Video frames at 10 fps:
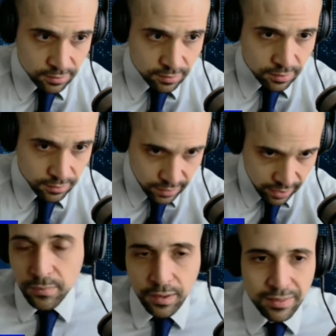is down.
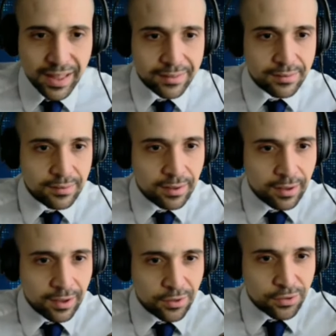That's
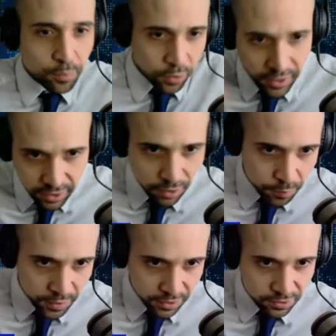supporting another
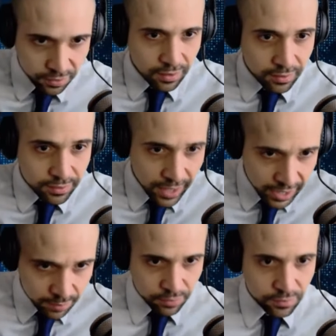picture that
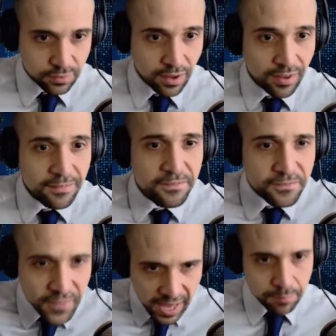AEW's
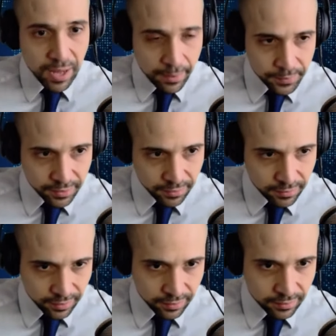fan
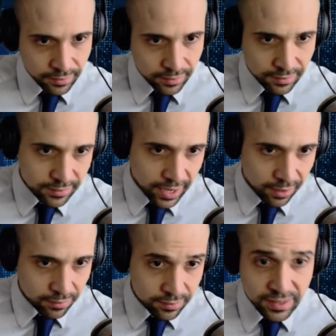popularity is
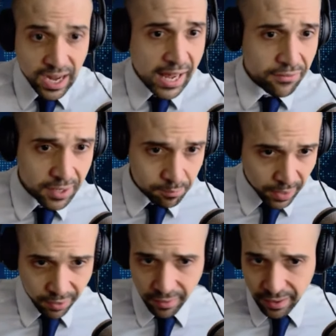down. Does that have any
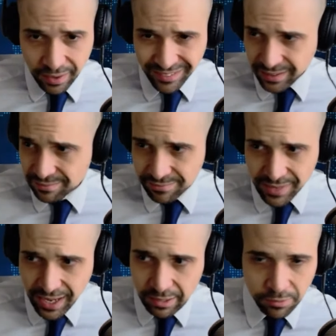bearing on
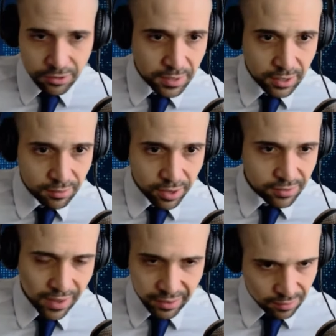AEW's media rights
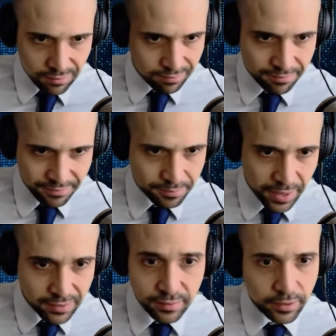value?
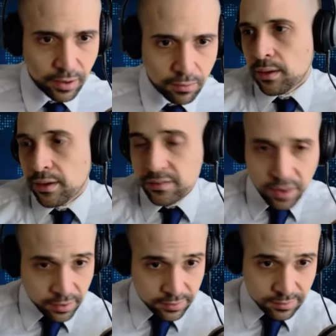Basically, no. As
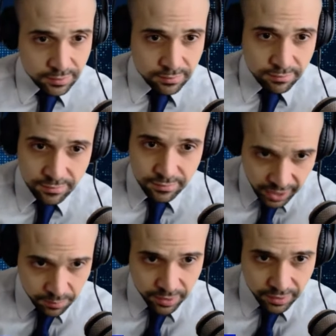long as
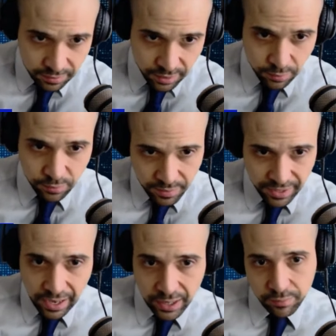Dynamite continues to be
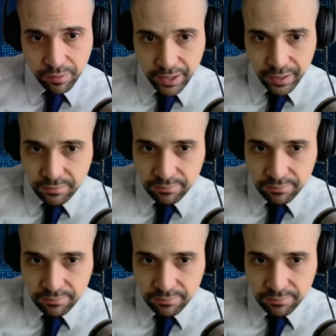highly ranked.